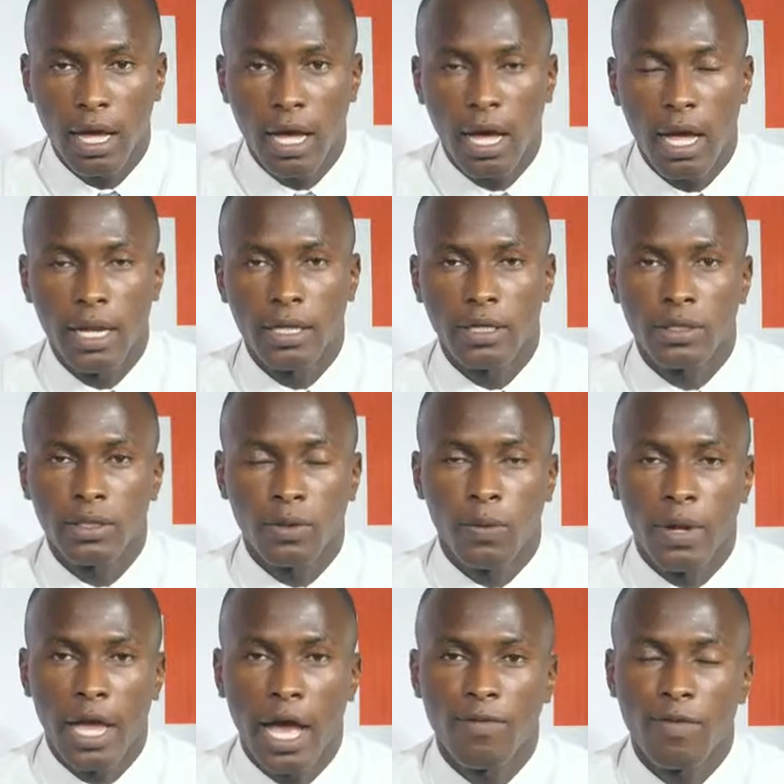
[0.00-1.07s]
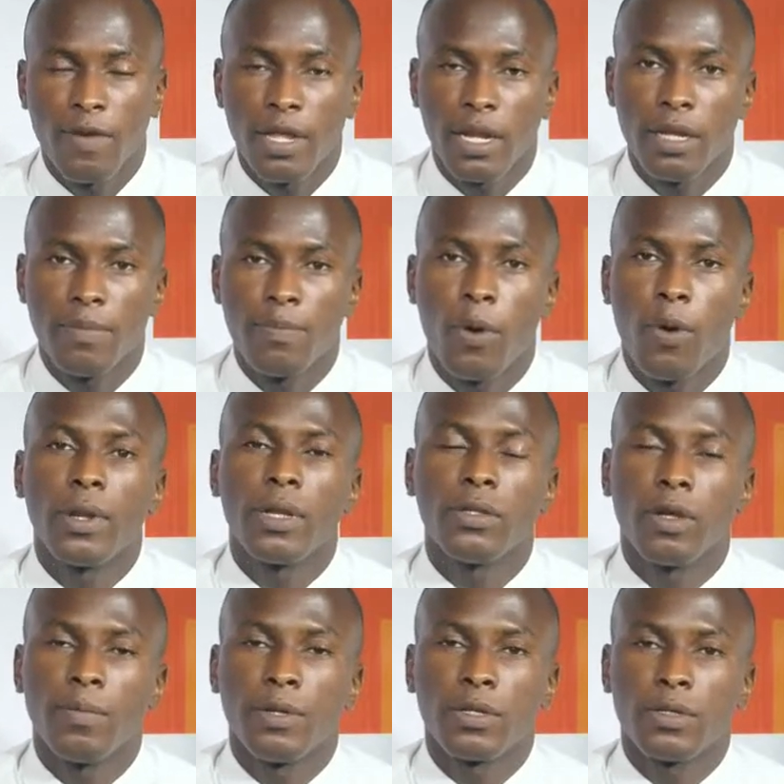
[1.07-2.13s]
and we have a very important
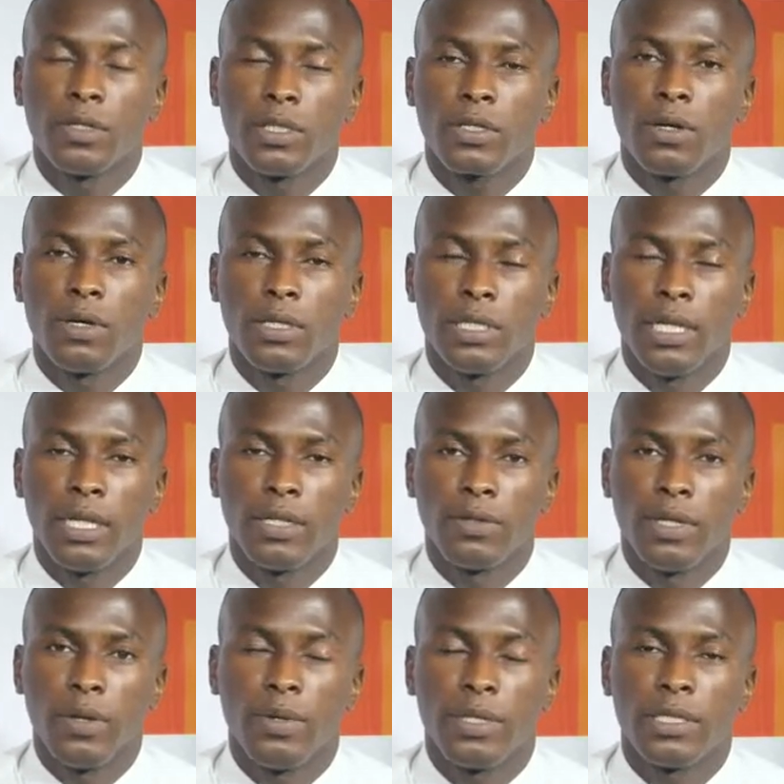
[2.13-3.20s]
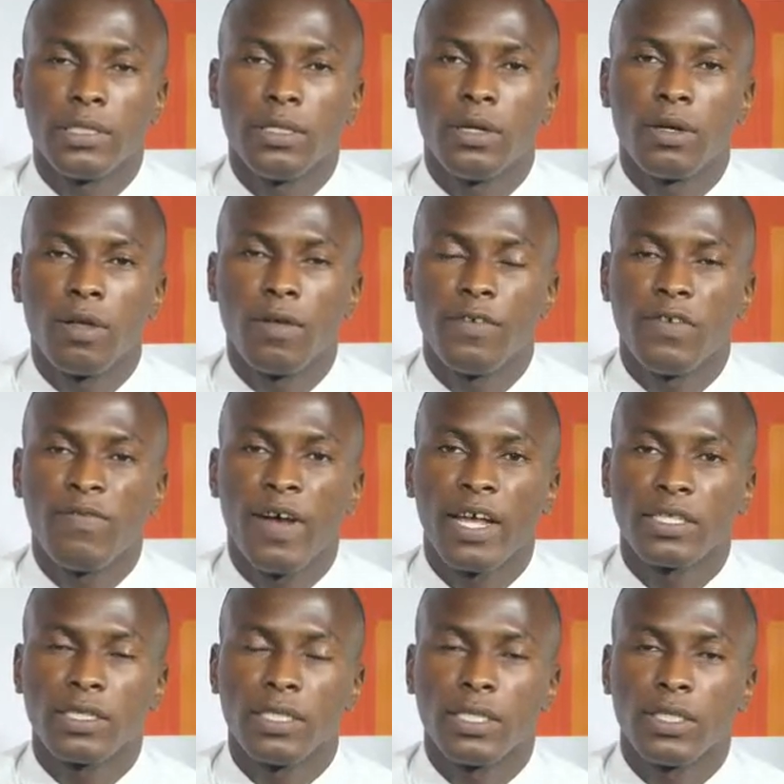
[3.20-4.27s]
topic to discuss here today, which is the role of
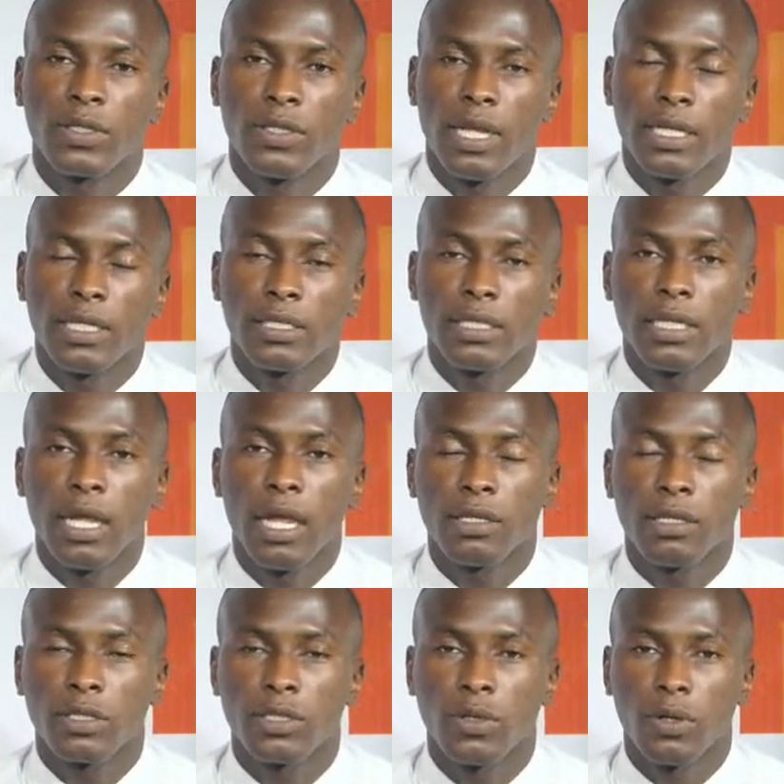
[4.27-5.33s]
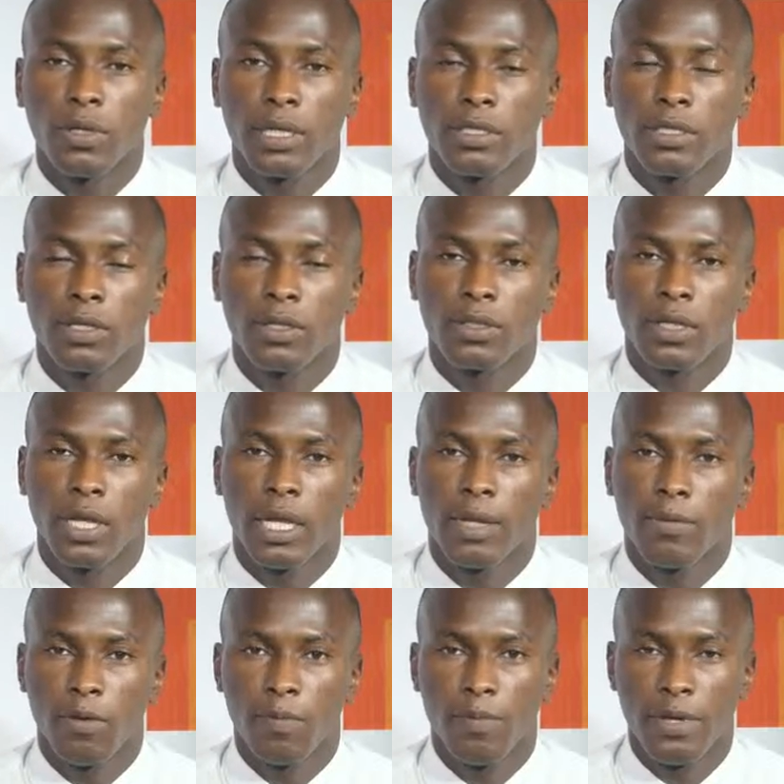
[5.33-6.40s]
university students in ensuring
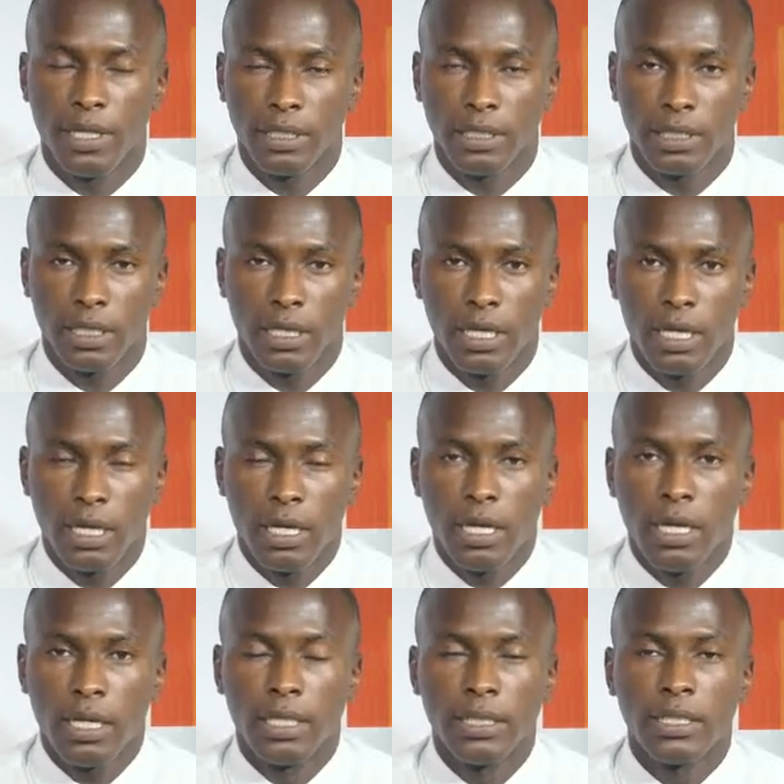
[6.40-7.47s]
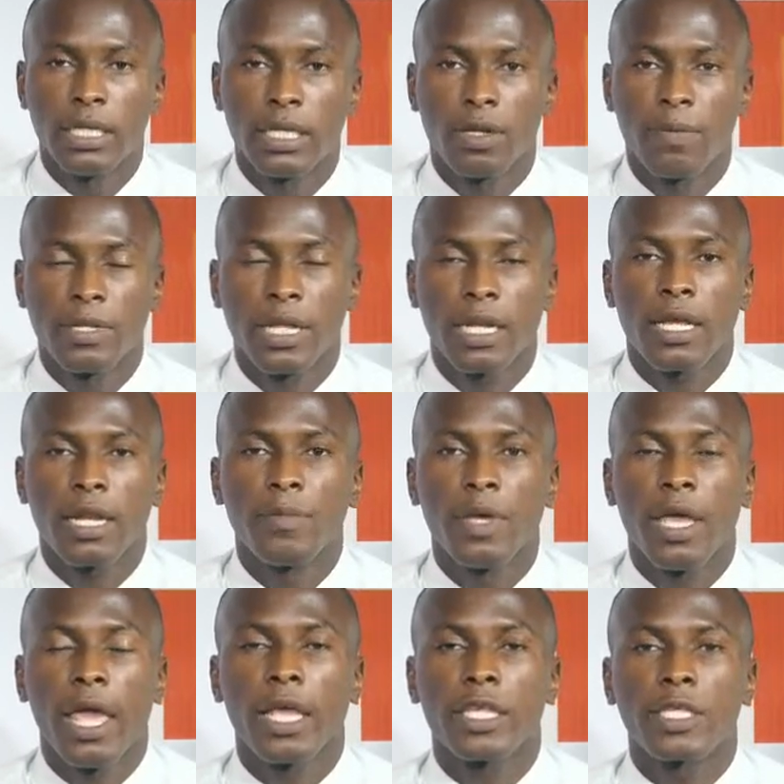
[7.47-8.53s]
sustainable peace. This is a topic that can
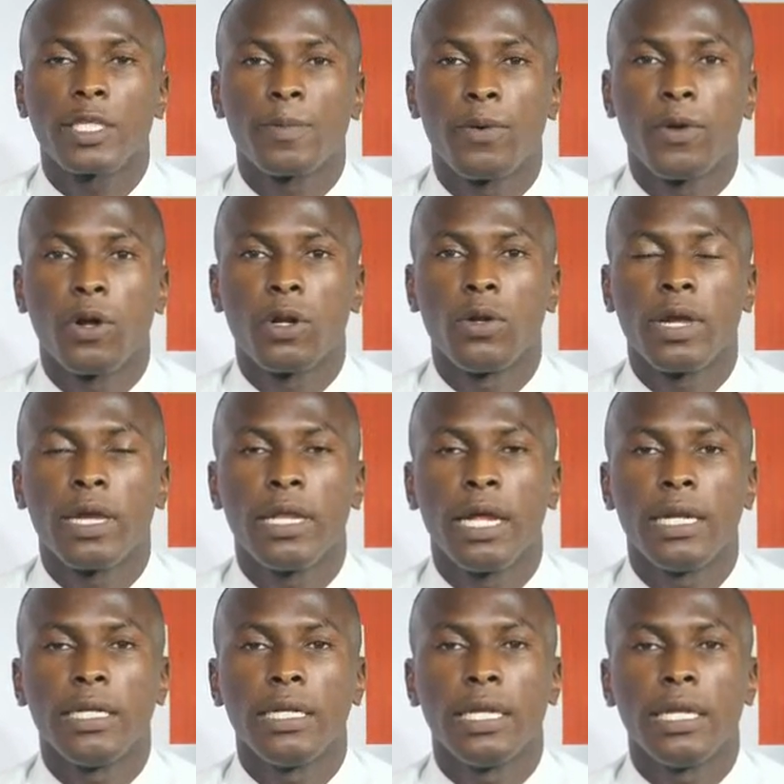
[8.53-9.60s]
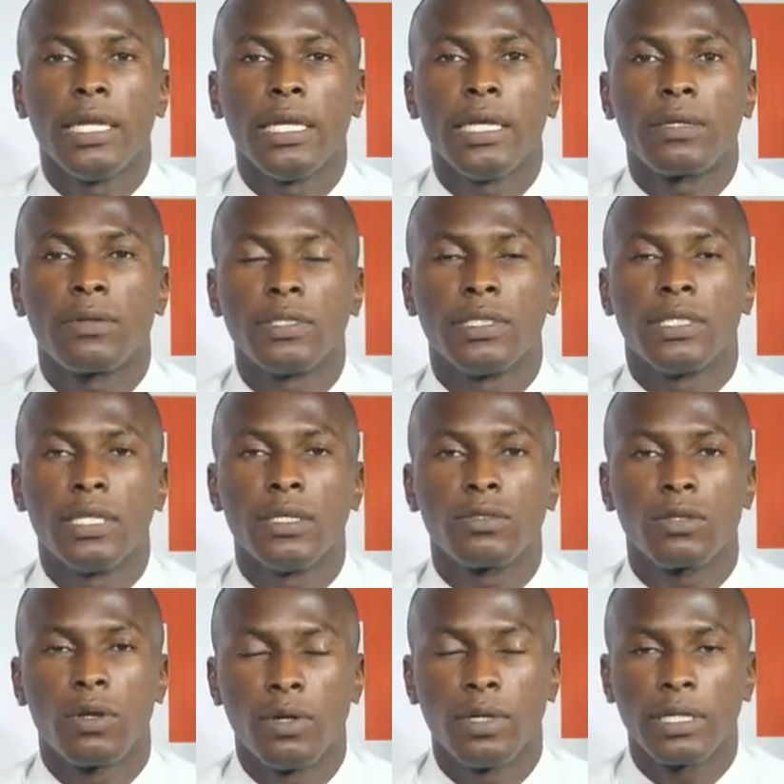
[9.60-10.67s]
be explored looking at the
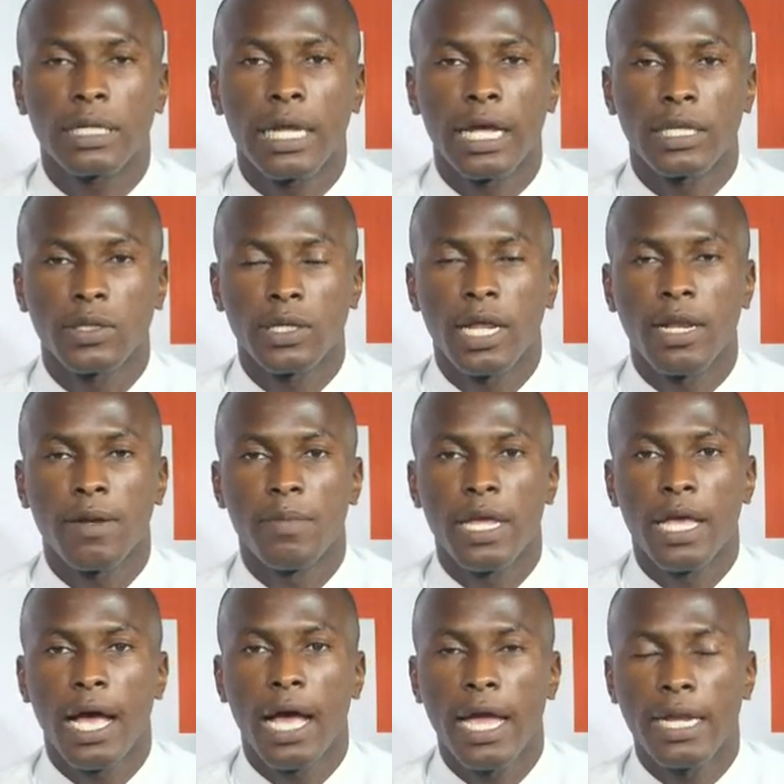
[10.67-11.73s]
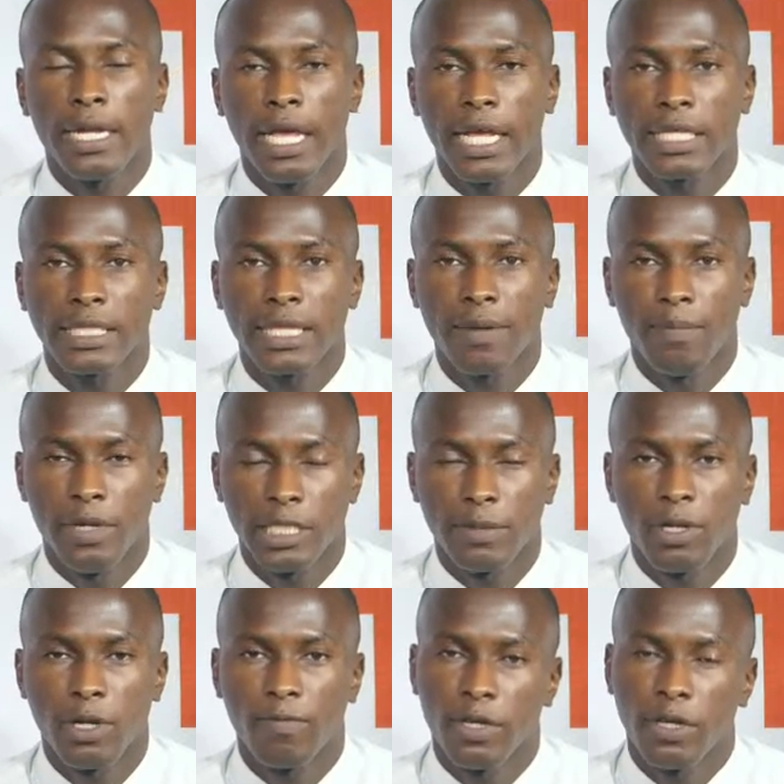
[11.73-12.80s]
reasons or the rationale behind the
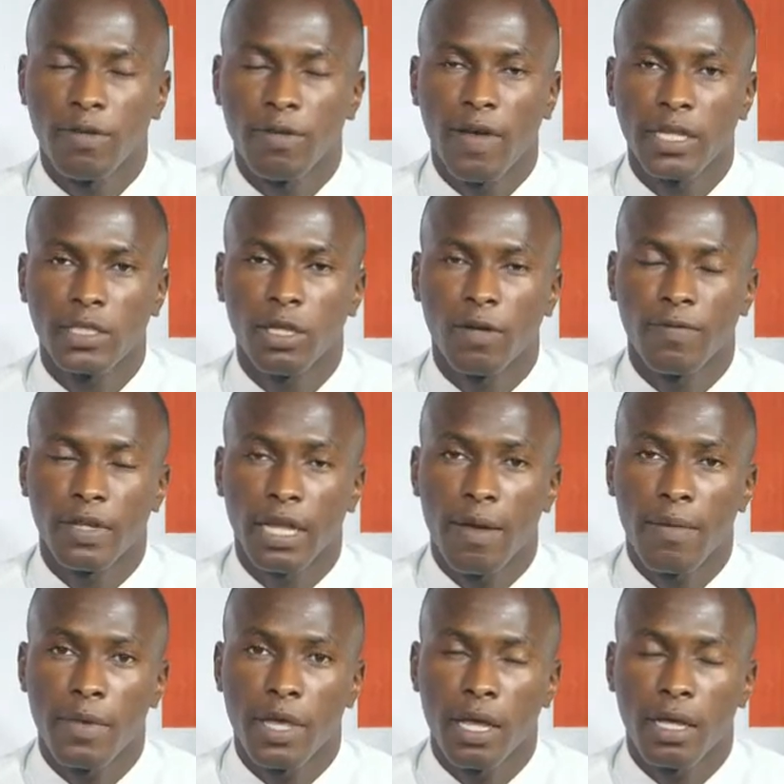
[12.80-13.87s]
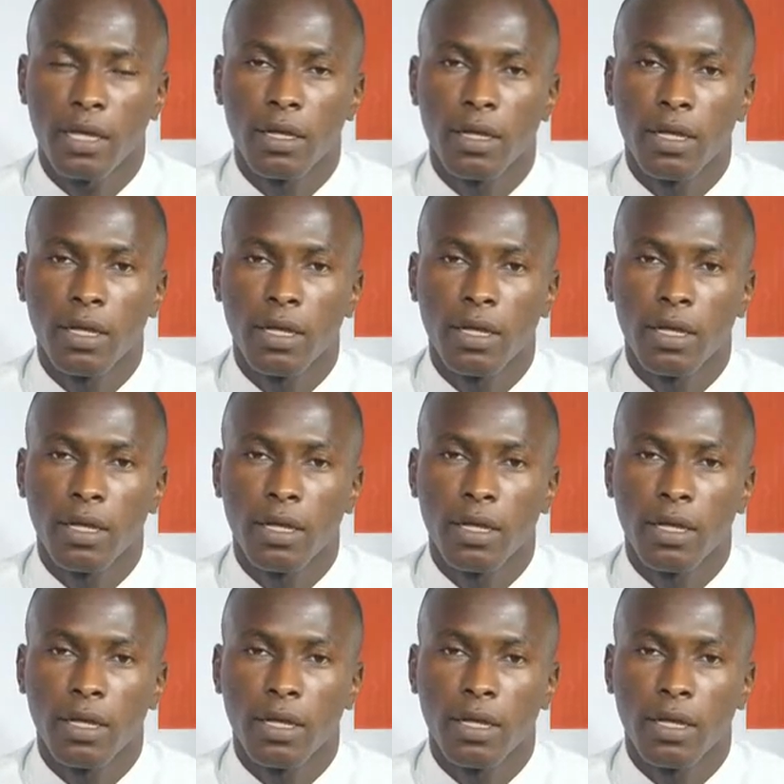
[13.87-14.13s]
establishment of the University of the Gambia.